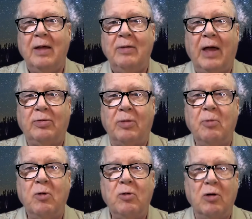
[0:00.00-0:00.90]
that the
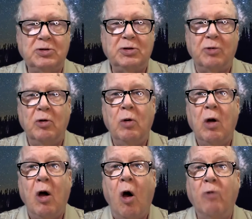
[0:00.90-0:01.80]
moon goes through
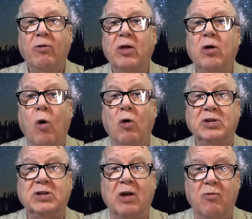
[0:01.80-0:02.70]
over the
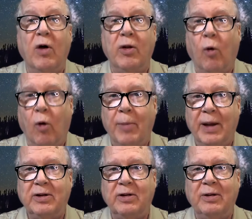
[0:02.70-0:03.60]
course of one
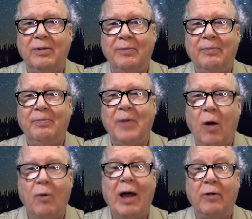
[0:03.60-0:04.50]
orbit
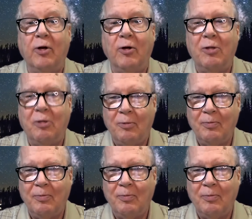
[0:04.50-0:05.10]
around Earth.